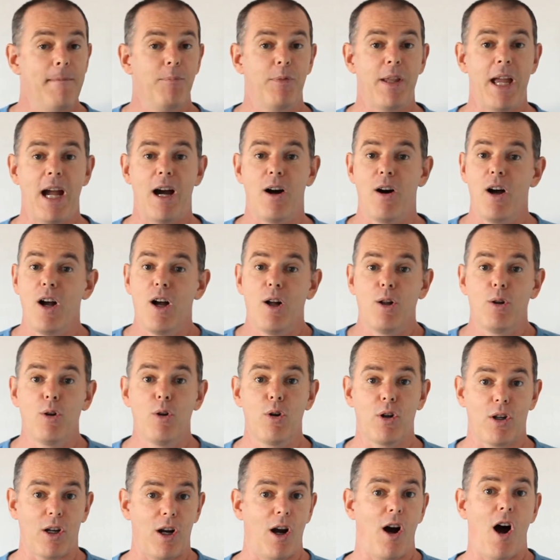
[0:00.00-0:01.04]
Now,
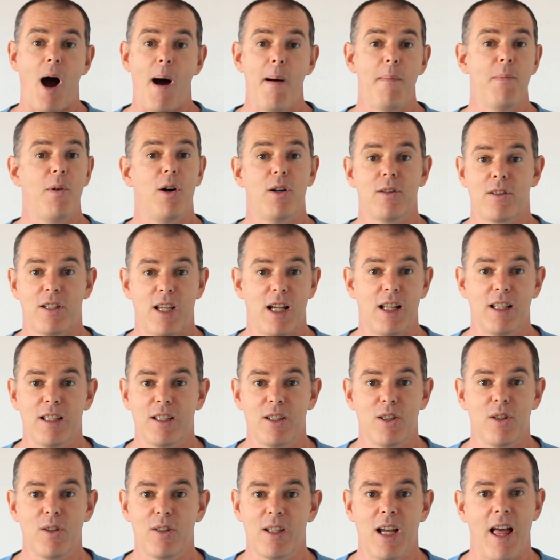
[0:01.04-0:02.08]
look, I'm not
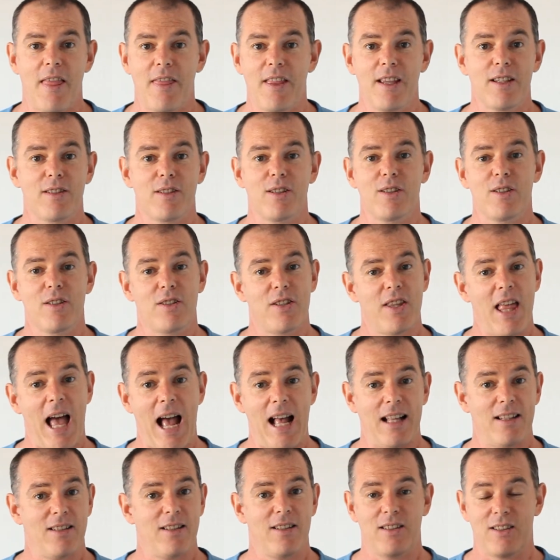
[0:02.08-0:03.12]
telling you that this is
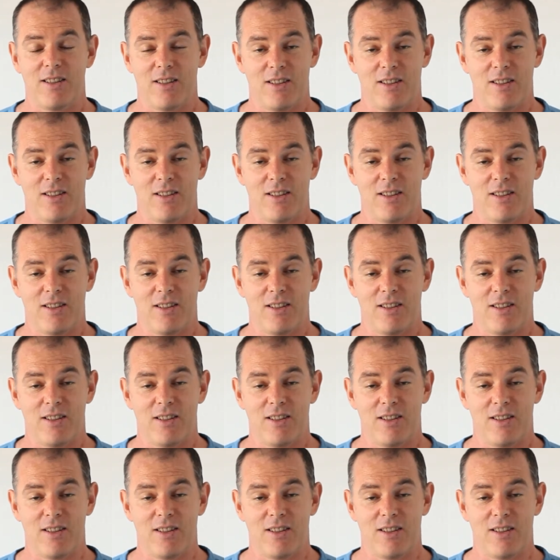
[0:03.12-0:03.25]
that